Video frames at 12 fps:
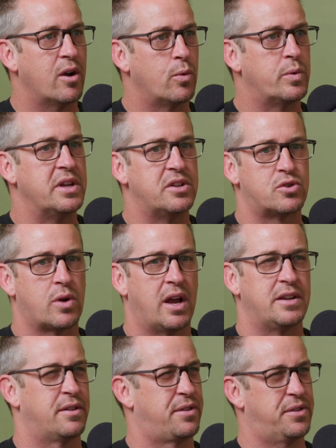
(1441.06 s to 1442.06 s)
are we
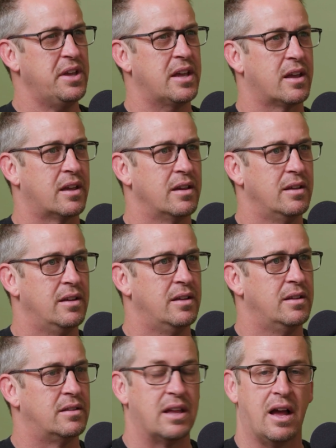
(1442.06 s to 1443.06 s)
trying to think
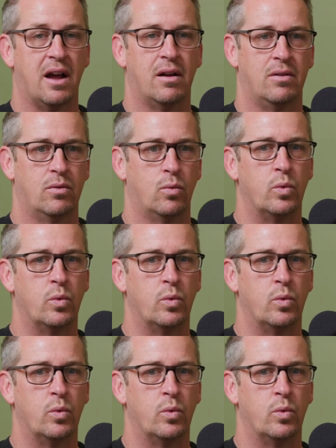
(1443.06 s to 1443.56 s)
that